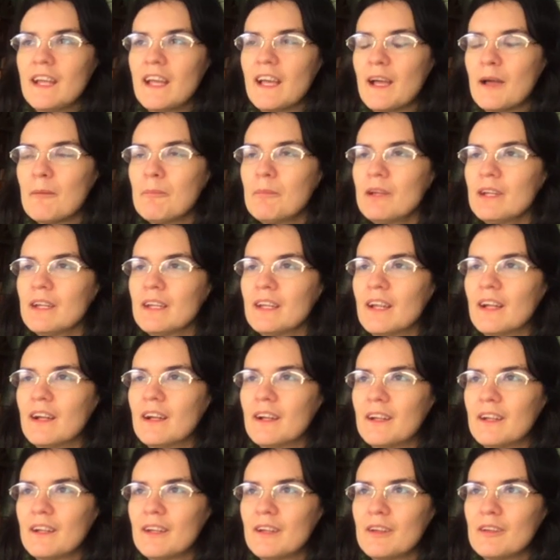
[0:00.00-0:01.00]
I've been
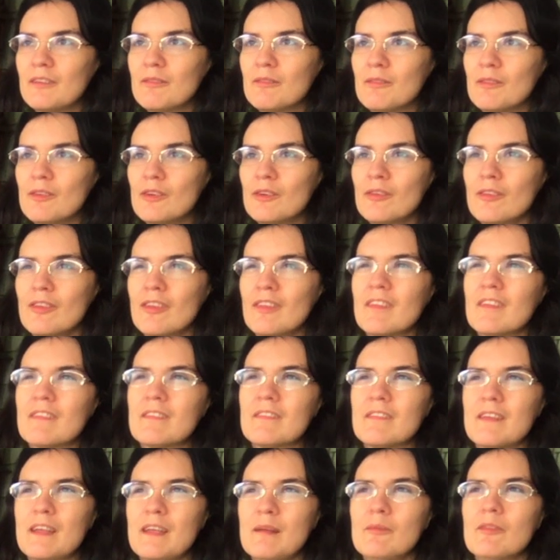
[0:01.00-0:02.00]
using the
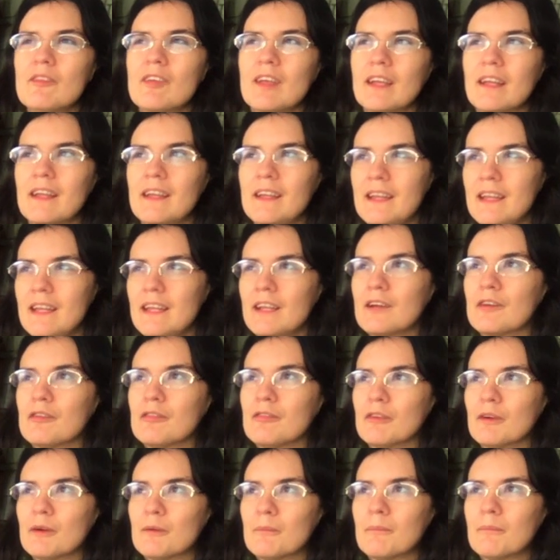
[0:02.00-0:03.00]
same technique
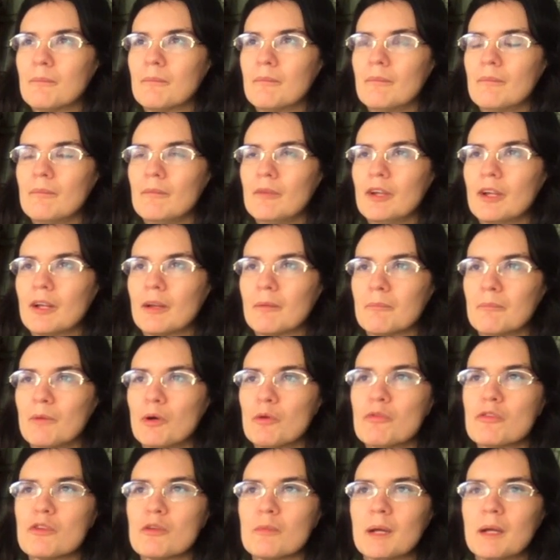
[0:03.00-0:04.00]
for
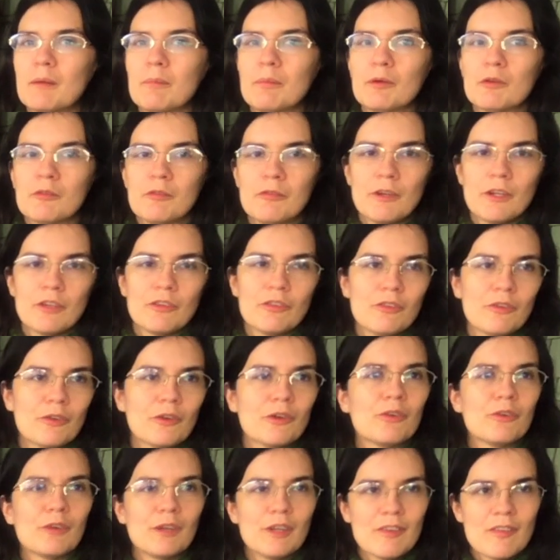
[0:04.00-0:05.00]
most of my professional
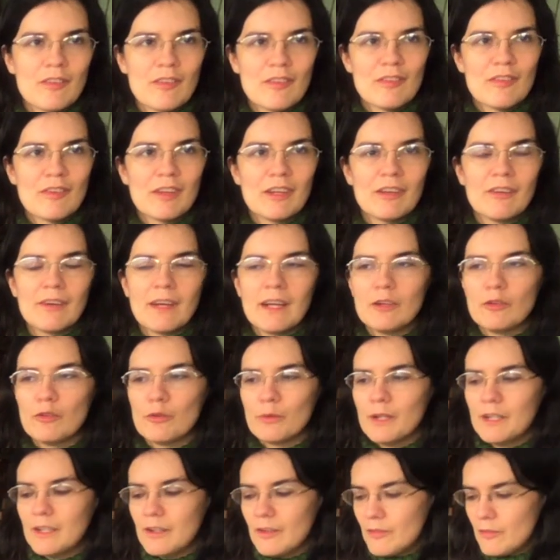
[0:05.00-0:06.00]
career since I
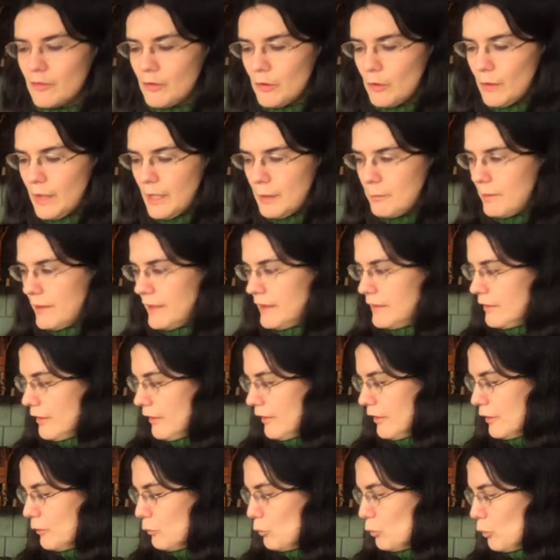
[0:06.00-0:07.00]
graduated. So I paint
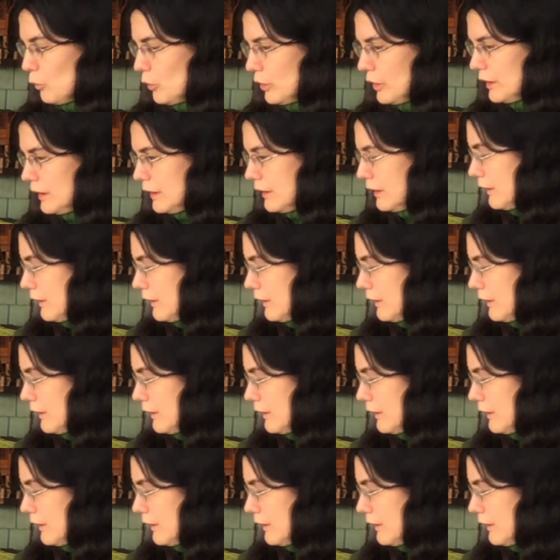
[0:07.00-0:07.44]
on wood.